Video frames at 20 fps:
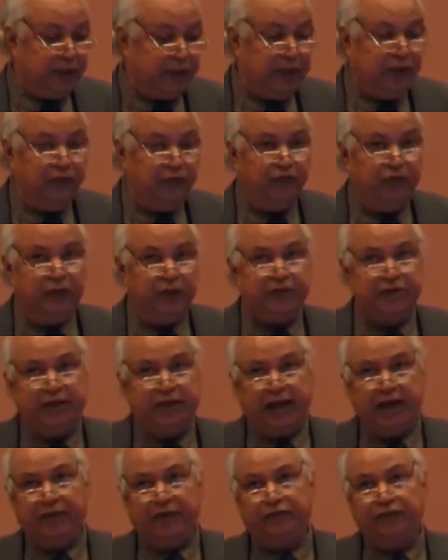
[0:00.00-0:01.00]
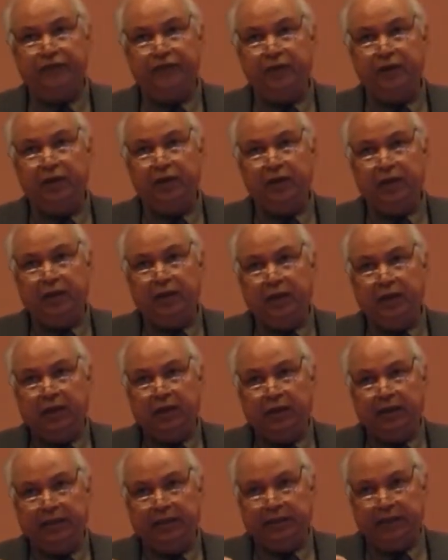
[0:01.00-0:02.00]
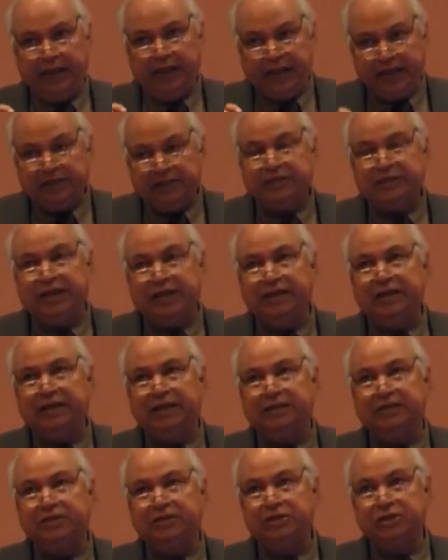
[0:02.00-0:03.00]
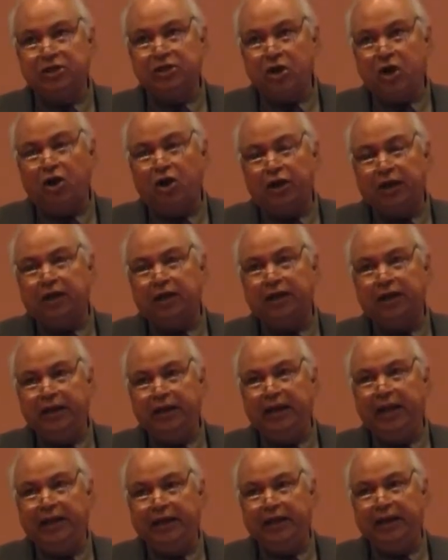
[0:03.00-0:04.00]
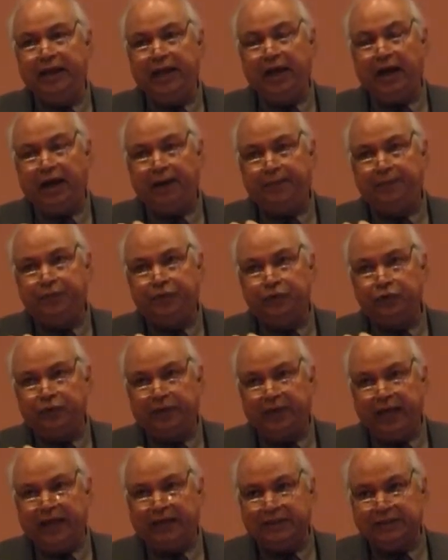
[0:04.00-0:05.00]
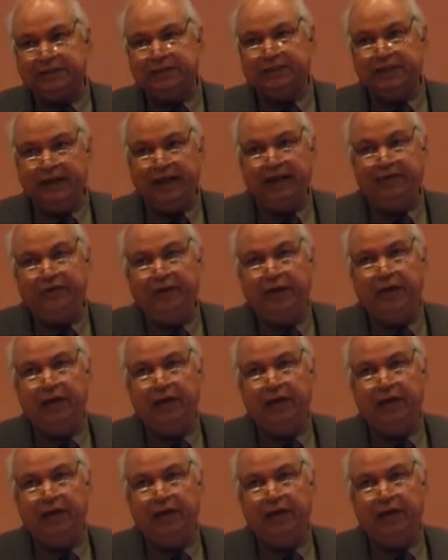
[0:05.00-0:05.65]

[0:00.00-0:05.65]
which have their standards not really up to that level